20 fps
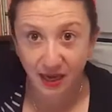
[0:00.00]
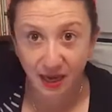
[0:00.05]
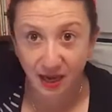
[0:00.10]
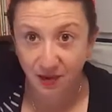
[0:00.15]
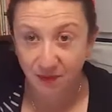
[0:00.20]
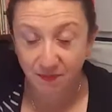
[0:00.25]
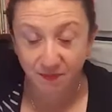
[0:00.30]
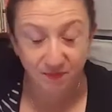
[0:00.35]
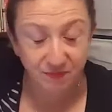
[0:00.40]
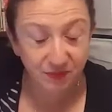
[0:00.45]

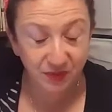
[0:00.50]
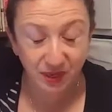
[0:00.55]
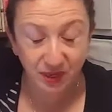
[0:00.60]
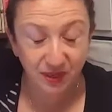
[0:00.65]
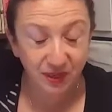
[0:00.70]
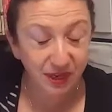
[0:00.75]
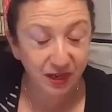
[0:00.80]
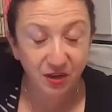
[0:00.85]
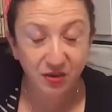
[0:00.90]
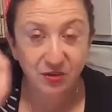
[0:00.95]

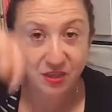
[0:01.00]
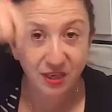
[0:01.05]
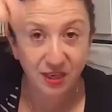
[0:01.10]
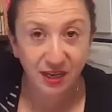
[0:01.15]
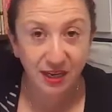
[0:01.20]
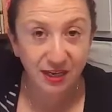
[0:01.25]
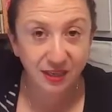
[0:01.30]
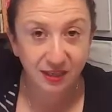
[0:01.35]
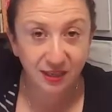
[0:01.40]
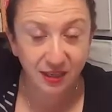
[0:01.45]

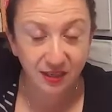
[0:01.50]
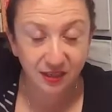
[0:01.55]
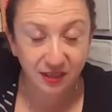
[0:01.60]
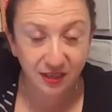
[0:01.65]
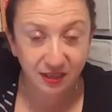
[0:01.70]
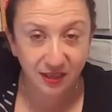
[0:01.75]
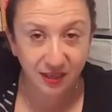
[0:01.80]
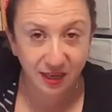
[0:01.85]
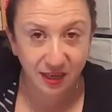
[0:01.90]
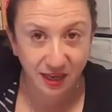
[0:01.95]

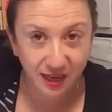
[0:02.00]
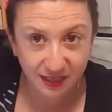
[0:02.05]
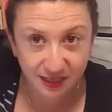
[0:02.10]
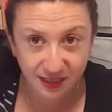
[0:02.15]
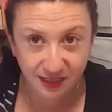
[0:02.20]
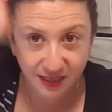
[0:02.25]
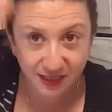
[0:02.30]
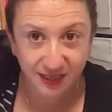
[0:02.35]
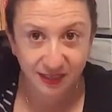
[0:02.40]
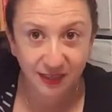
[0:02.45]
the
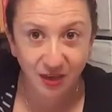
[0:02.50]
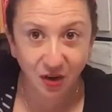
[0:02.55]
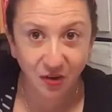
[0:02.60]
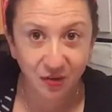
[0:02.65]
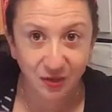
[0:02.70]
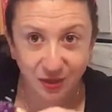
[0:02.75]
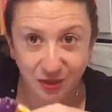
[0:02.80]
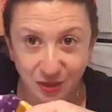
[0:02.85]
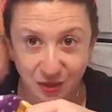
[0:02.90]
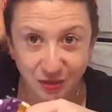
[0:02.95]
elastic is
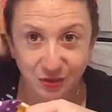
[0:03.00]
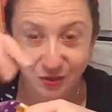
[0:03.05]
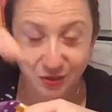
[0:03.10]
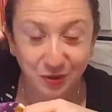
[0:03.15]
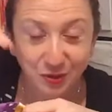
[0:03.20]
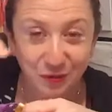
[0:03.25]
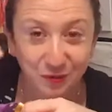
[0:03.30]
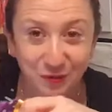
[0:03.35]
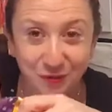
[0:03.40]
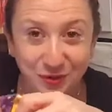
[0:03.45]
going to
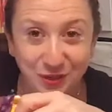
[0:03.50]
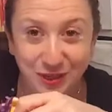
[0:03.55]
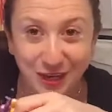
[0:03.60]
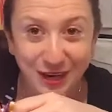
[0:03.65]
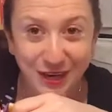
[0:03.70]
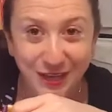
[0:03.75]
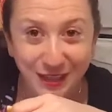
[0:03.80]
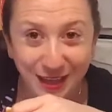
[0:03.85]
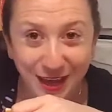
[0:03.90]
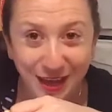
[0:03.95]
sort of
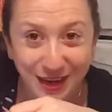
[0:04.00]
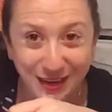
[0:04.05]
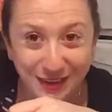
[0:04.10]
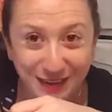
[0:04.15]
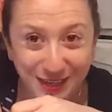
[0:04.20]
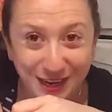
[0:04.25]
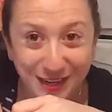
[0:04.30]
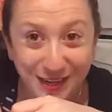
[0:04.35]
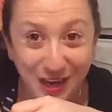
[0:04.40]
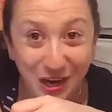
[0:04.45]
take
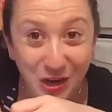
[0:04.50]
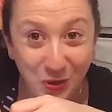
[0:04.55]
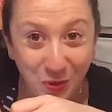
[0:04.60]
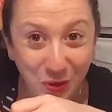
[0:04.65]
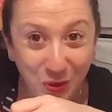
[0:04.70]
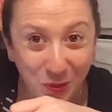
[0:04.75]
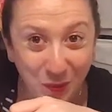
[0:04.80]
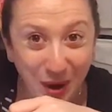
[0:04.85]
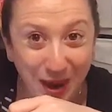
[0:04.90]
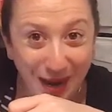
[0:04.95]
that
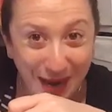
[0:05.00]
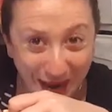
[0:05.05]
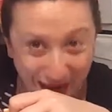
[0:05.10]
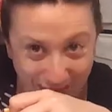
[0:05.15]
look away